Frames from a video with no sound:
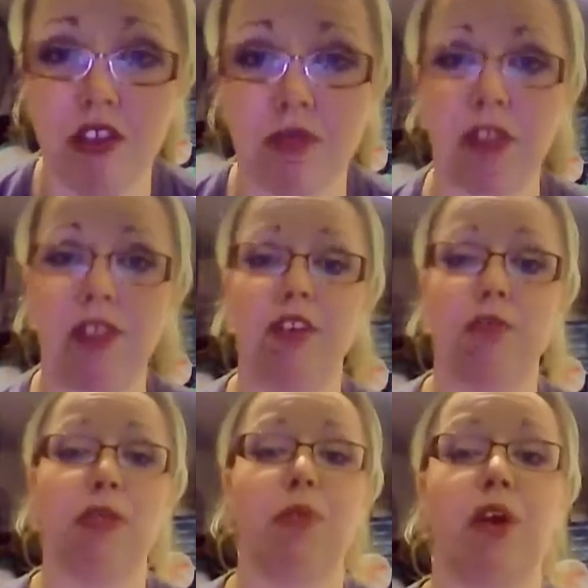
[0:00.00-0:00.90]
so please tell
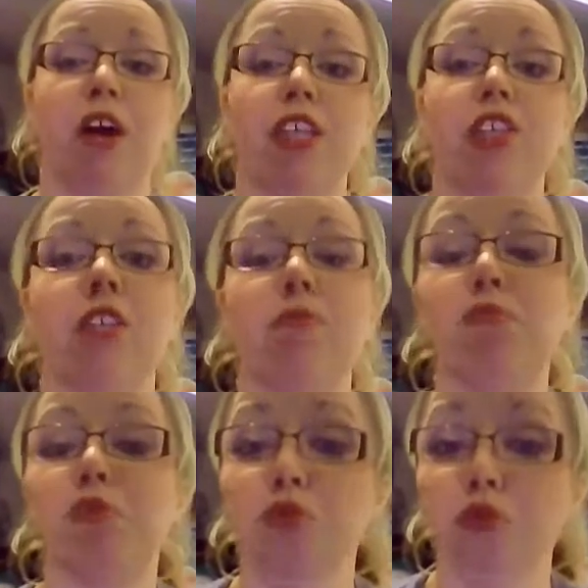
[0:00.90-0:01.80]
me where I could
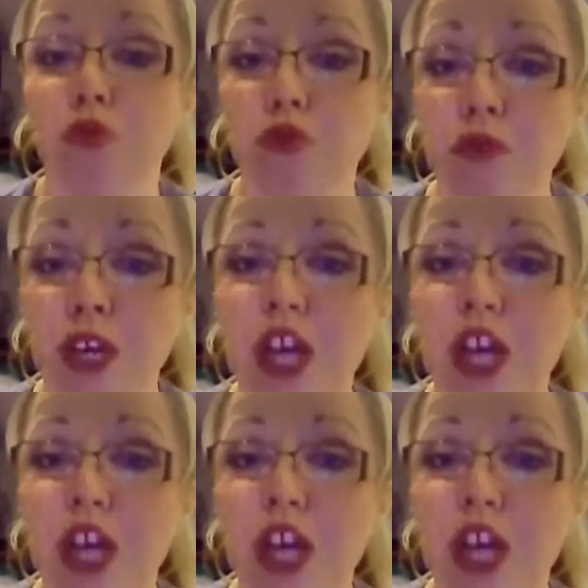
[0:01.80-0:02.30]
improve.